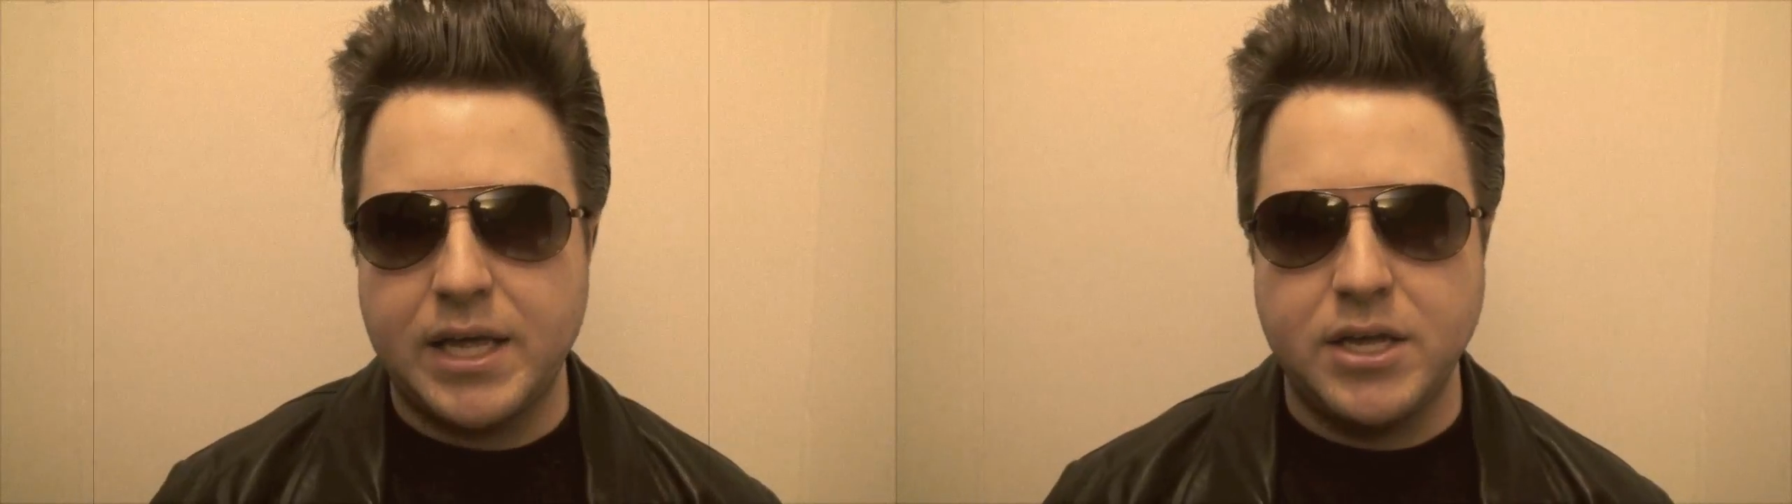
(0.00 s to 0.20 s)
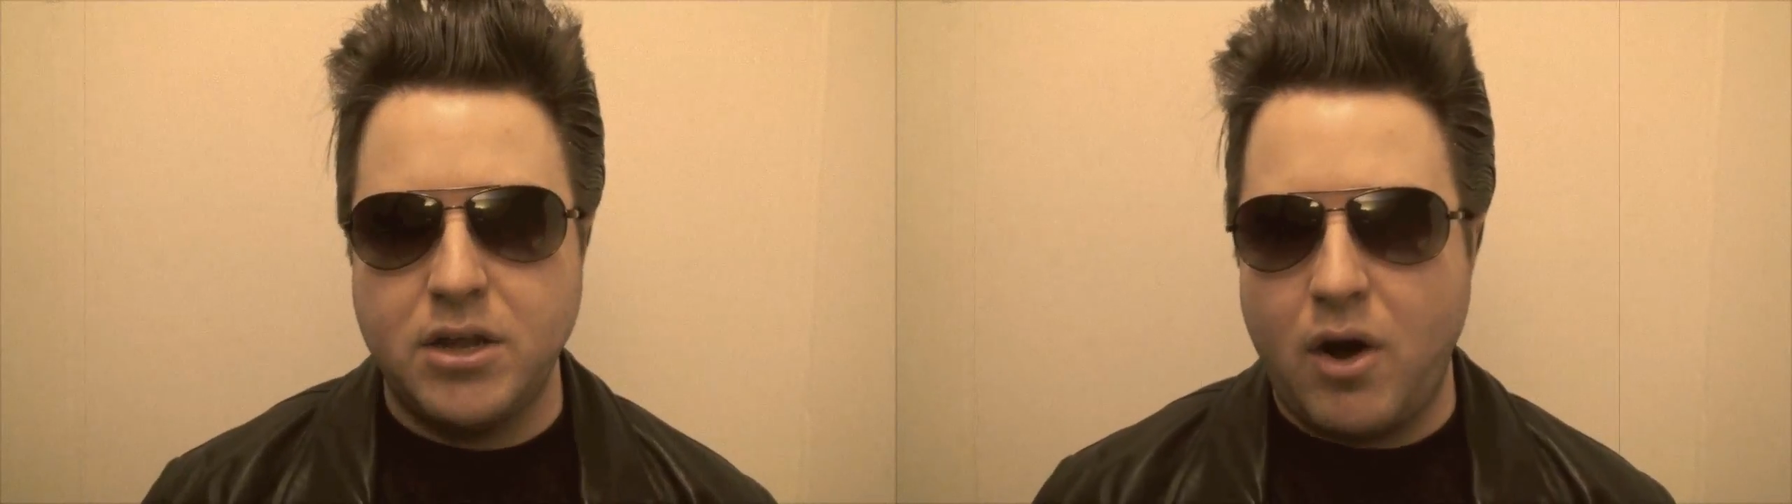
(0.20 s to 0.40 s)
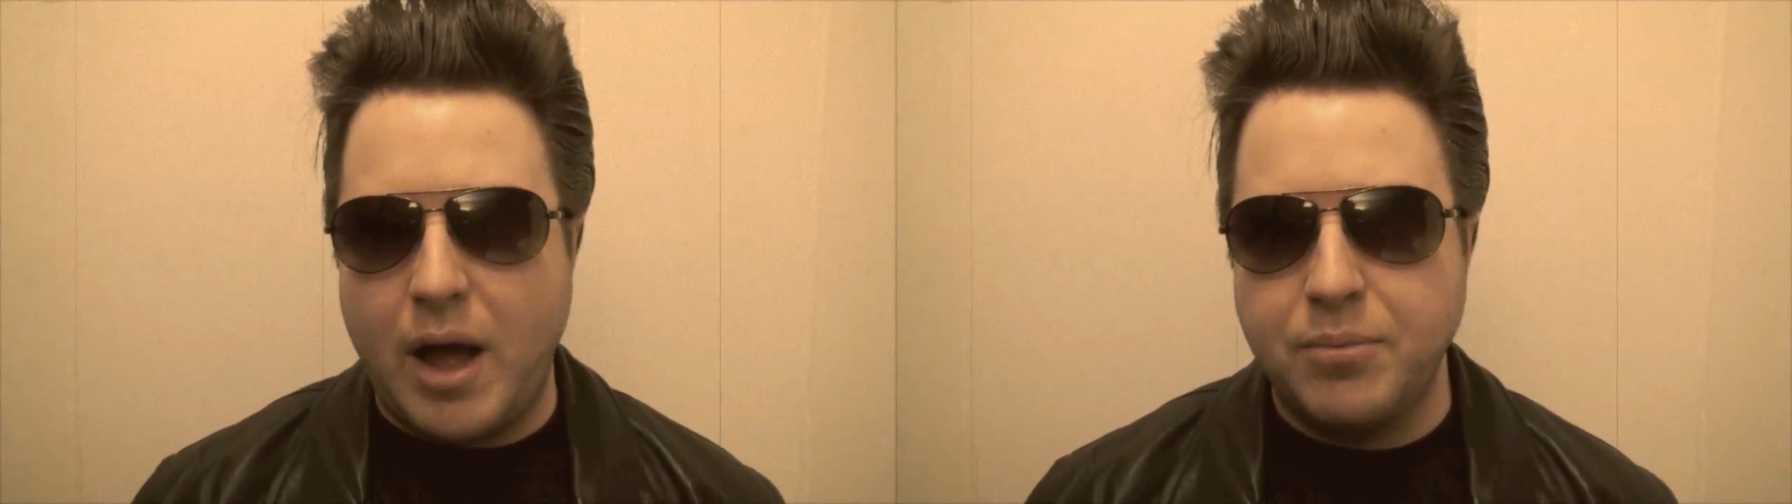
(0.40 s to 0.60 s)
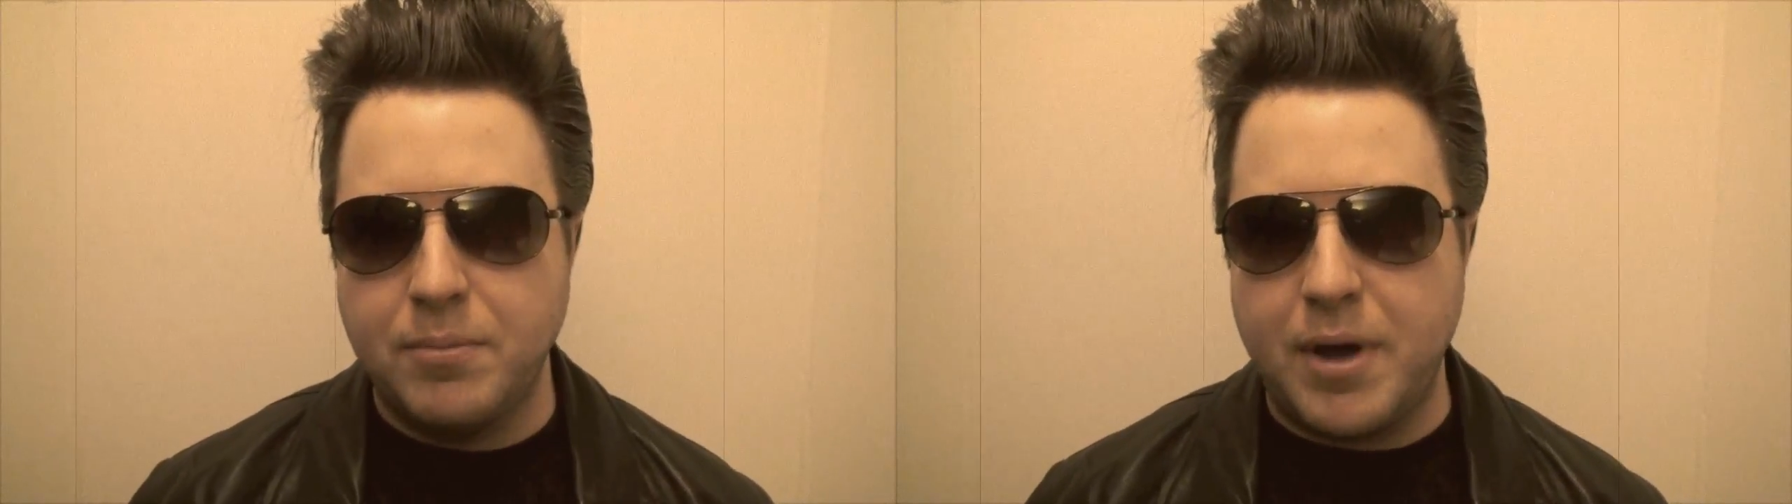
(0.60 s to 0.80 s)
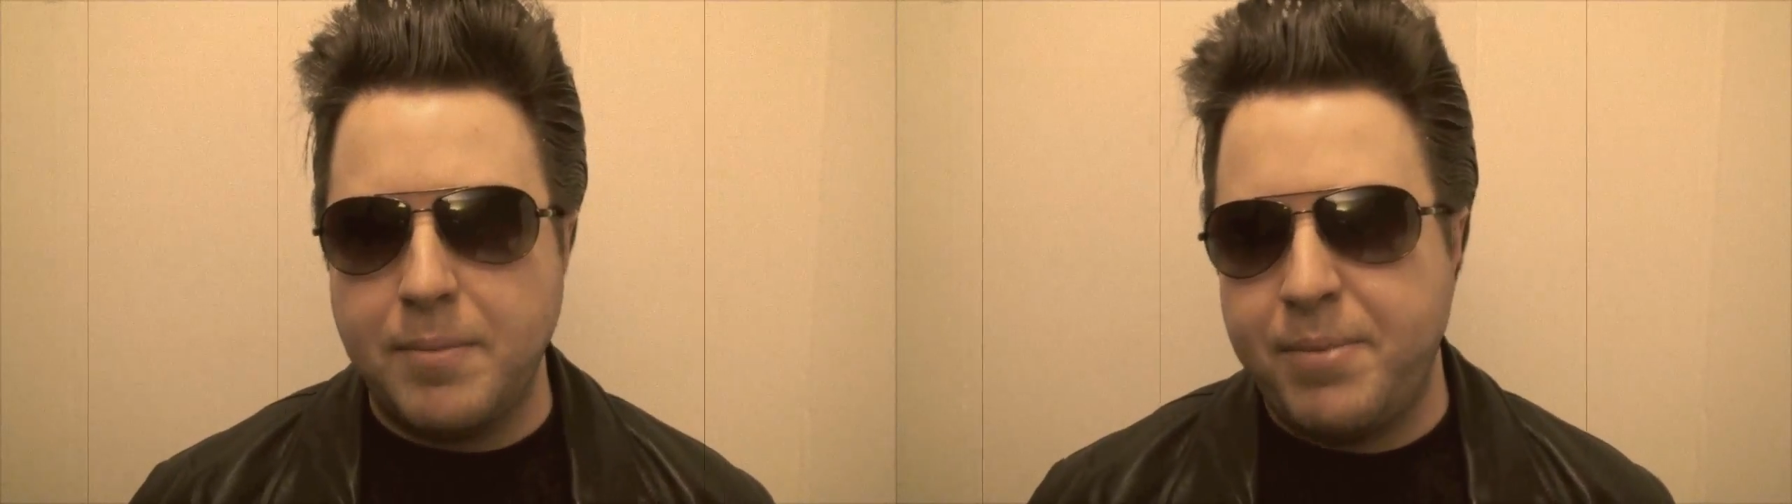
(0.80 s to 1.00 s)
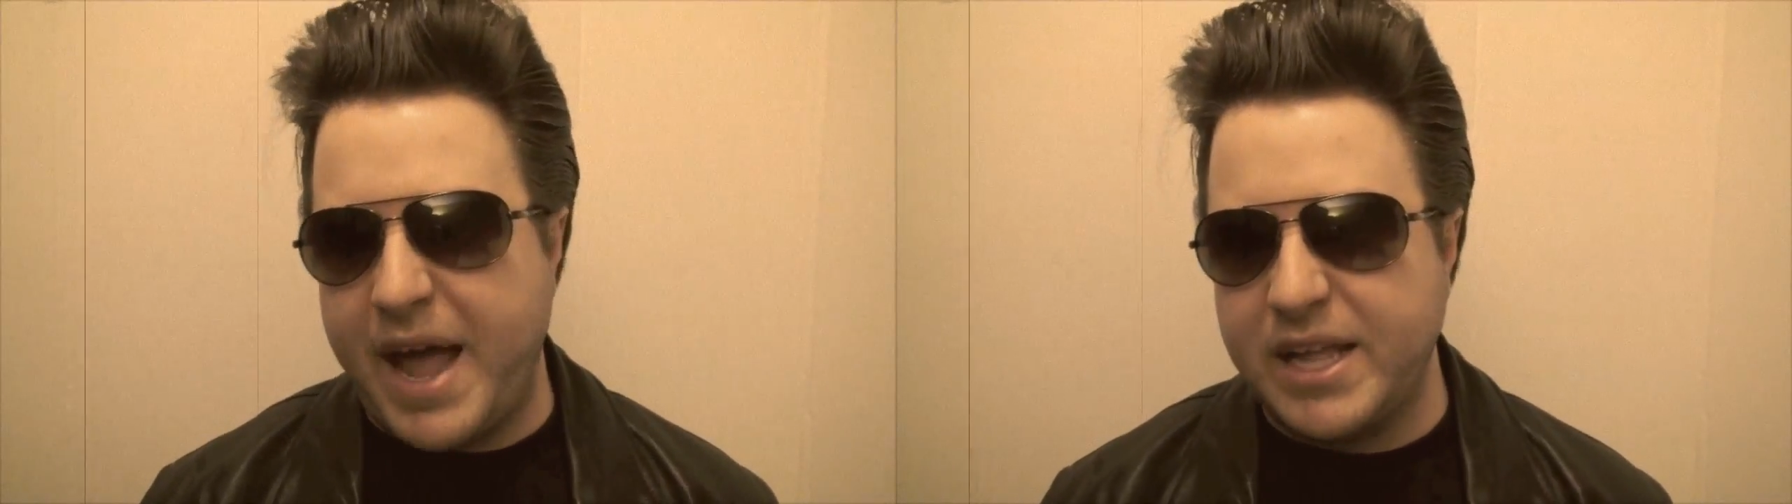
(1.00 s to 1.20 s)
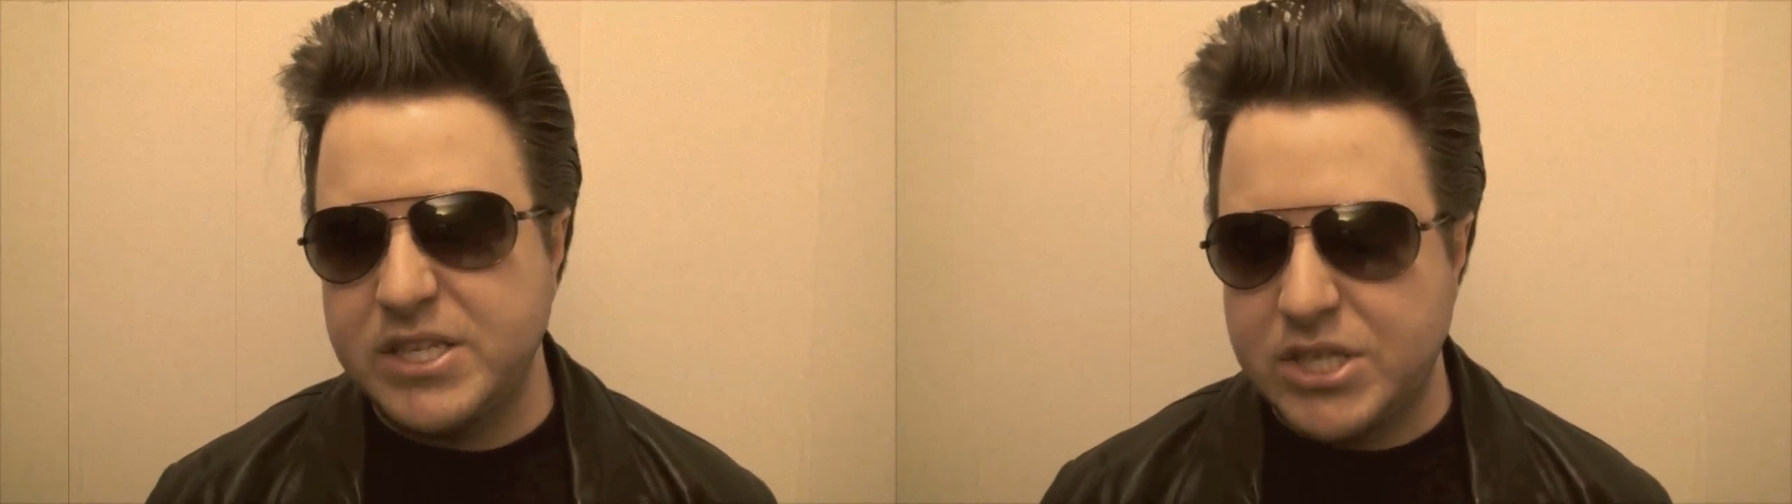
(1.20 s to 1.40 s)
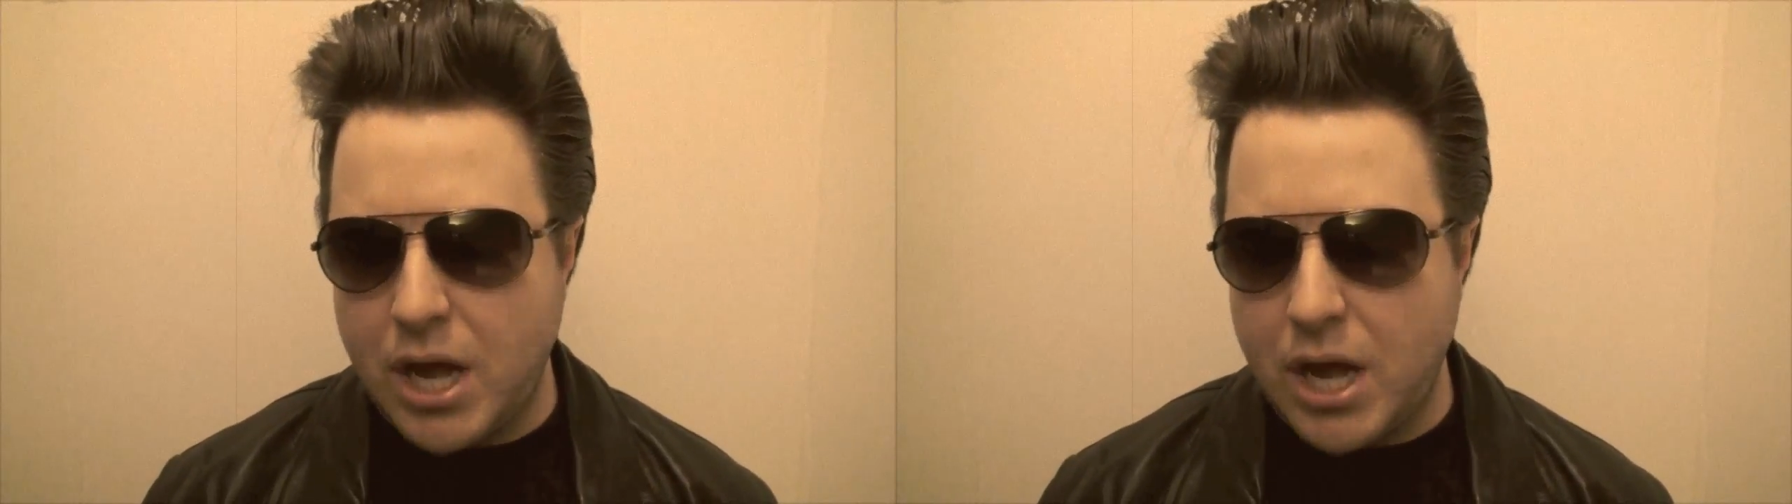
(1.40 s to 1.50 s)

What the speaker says: You know, I put my pants